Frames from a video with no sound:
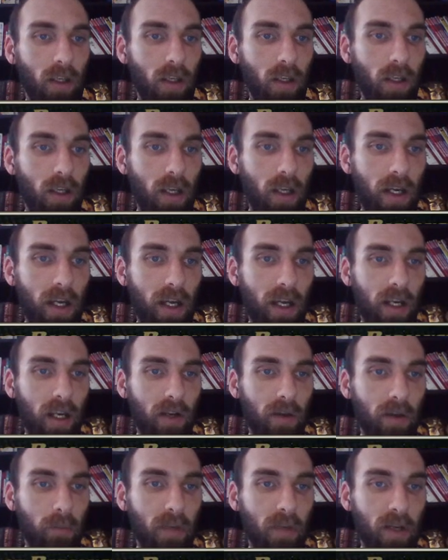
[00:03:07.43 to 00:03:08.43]
and
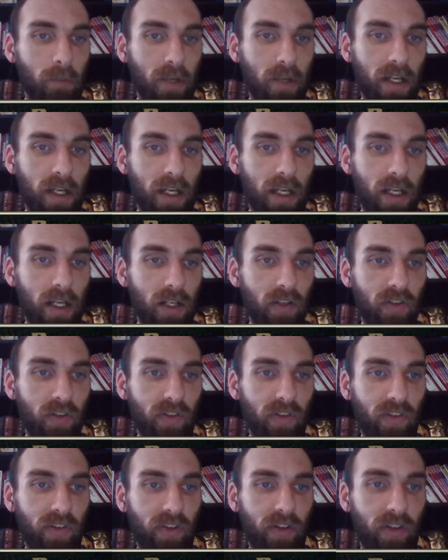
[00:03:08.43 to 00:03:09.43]
I'm gonna buy
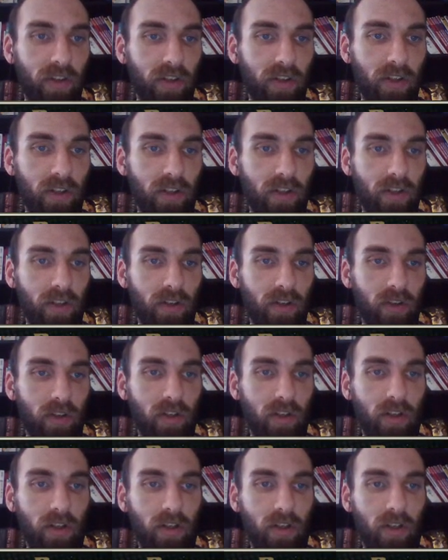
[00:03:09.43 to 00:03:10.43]
just
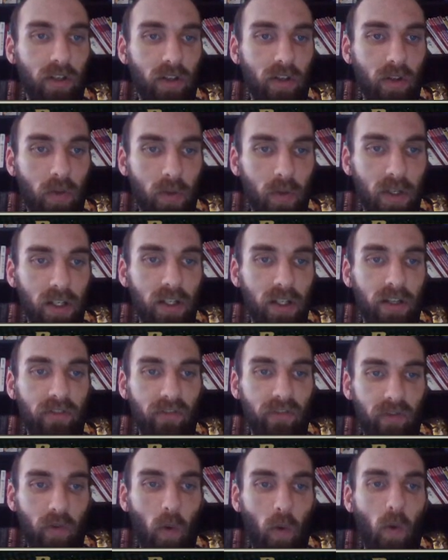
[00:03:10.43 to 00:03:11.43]
3,
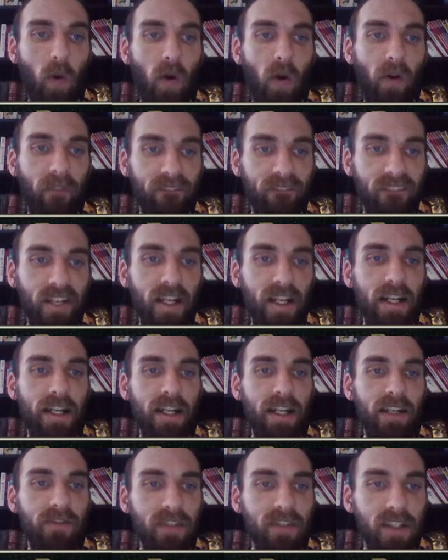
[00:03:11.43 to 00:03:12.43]
4, 5,
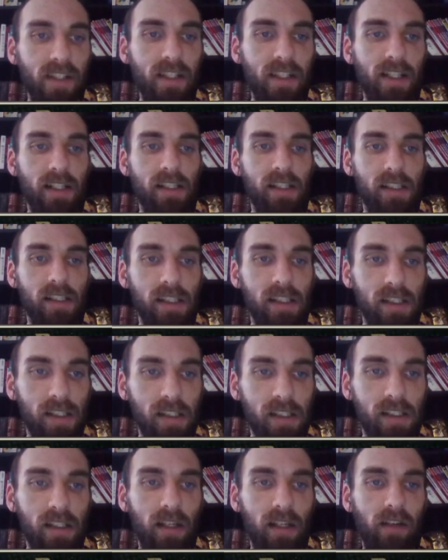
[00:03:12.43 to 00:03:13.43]
6,
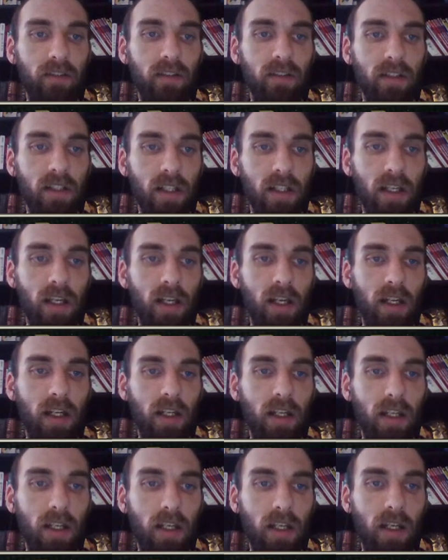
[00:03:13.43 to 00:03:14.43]
7, 8,
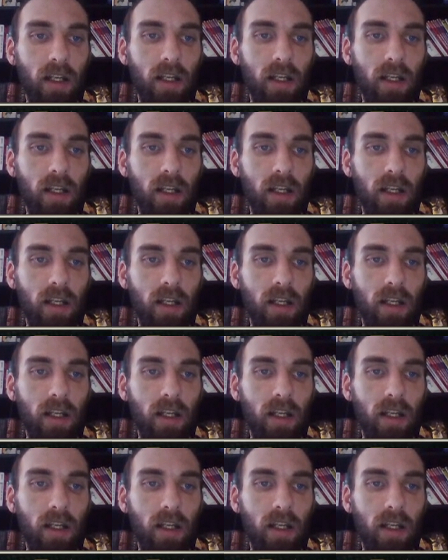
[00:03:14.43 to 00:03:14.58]
9, 10,